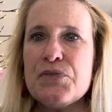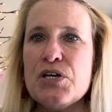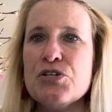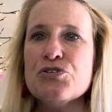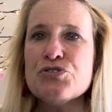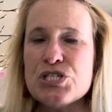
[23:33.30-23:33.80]

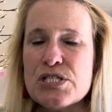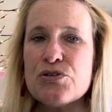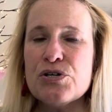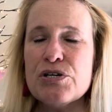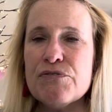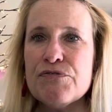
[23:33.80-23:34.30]
you're just
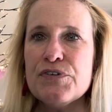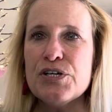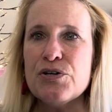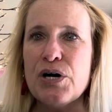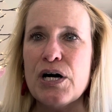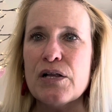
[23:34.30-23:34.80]
going to
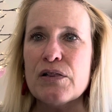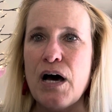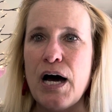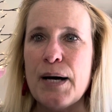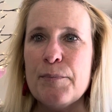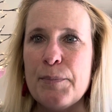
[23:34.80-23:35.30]
feel a
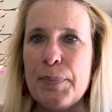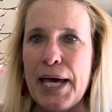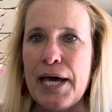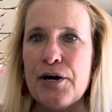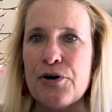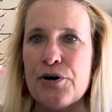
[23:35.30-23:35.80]
lot
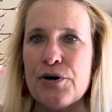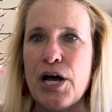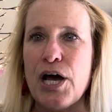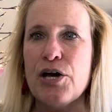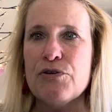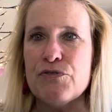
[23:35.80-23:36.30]
better
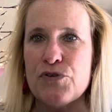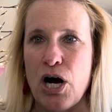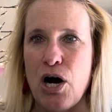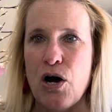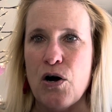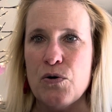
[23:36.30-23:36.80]

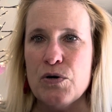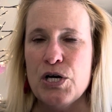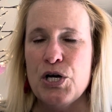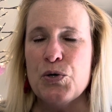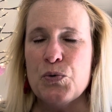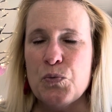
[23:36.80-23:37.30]
overall
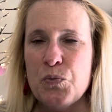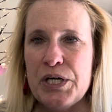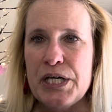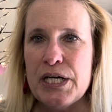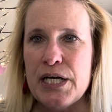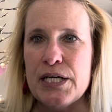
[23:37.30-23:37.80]

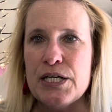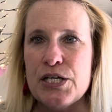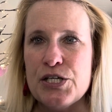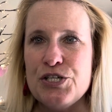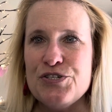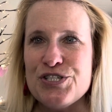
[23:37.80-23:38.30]
when
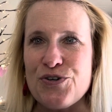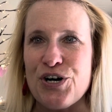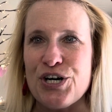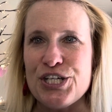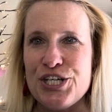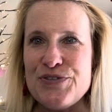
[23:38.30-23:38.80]
you
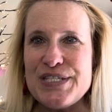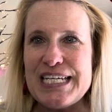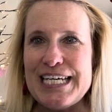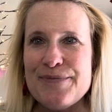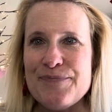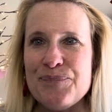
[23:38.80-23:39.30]
start using
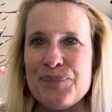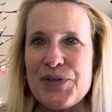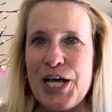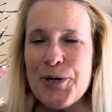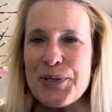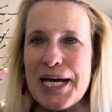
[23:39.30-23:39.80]
it.
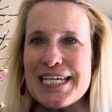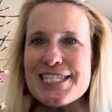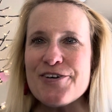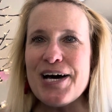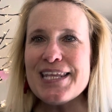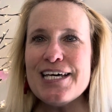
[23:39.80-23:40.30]
Okay,
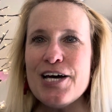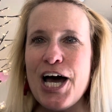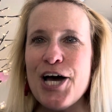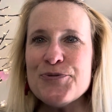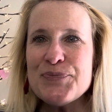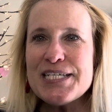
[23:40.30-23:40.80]
so I
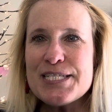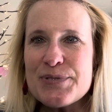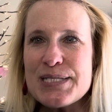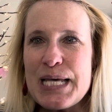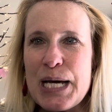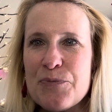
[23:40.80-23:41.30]
hope this
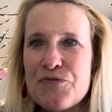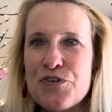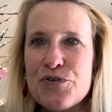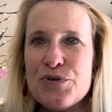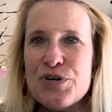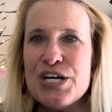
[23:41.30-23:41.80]
was
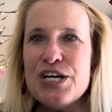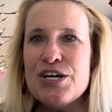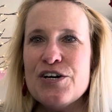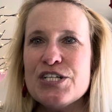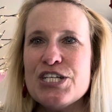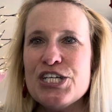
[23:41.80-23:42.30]
helpful
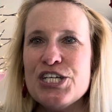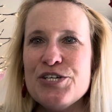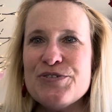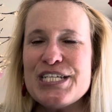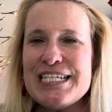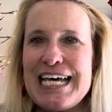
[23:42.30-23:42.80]
to you
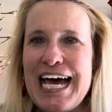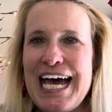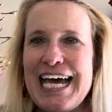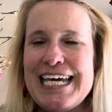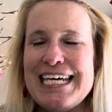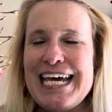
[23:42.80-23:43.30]

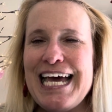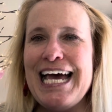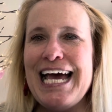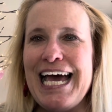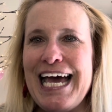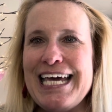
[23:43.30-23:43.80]
today.
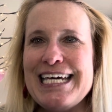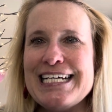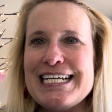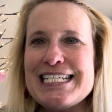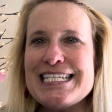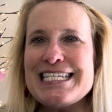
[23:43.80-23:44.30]

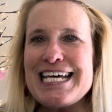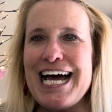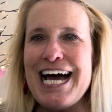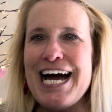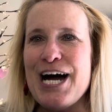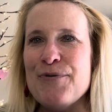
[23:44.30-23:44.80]
And
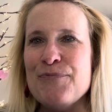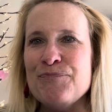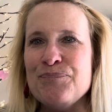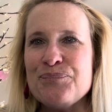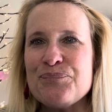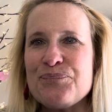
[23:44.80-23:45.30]

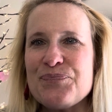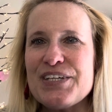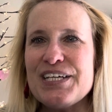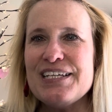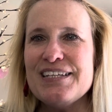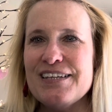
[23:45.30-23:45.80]

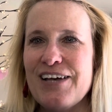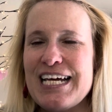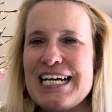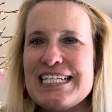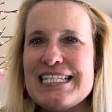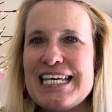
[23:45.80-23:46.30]
like
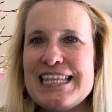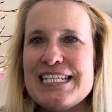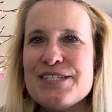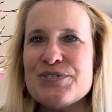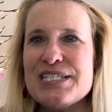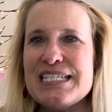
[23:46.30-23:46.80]
I said,
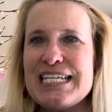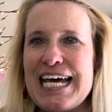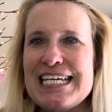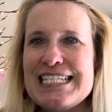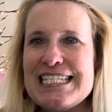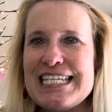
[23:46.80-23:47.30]
this was
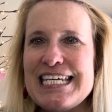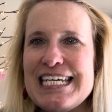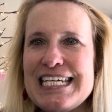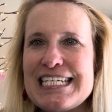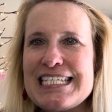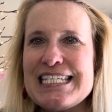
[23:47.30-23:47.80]
day
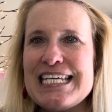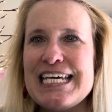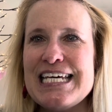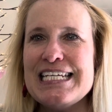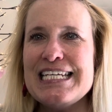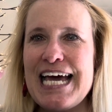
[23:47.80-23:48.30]
6.
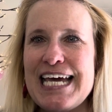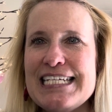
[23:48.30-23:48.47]
Day